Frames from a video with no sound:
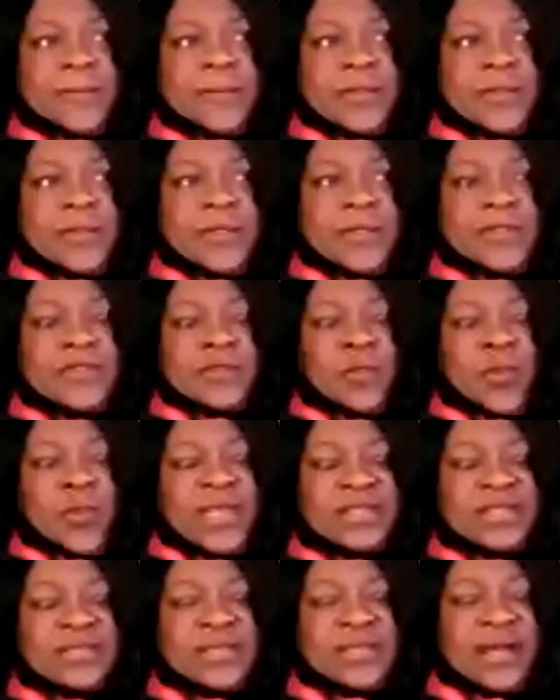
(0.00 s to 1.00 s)
is the
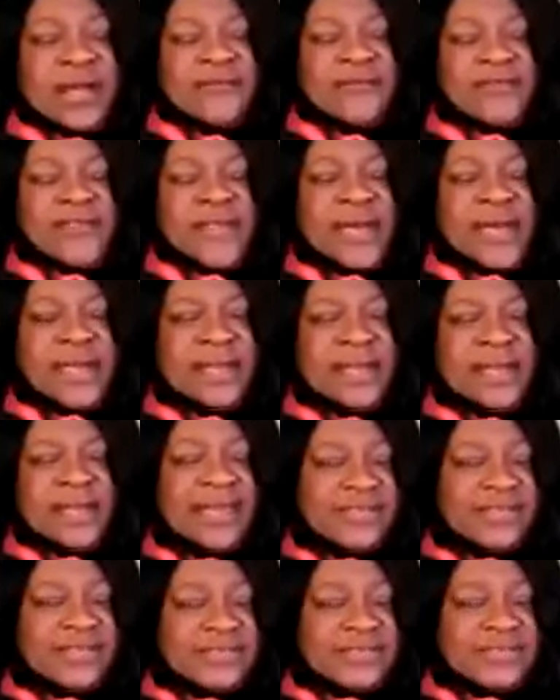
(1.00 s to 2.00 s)
wait time for that
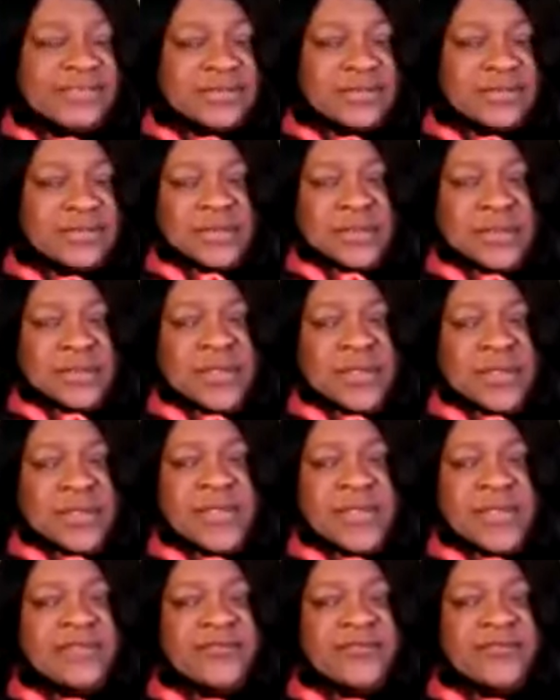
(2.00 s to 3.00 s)
less
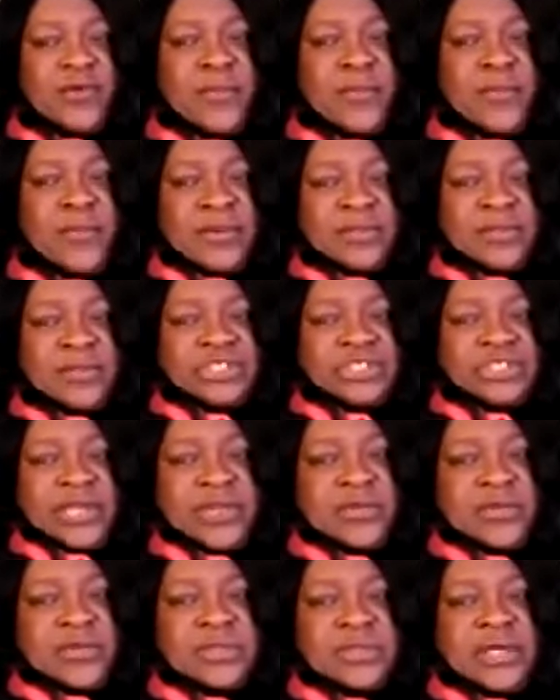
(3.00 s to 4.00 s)
than for a power chair
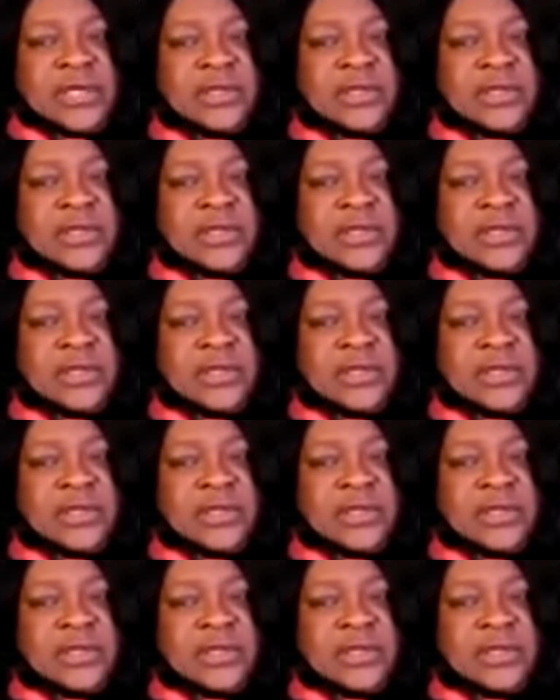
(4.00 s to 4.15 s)
user?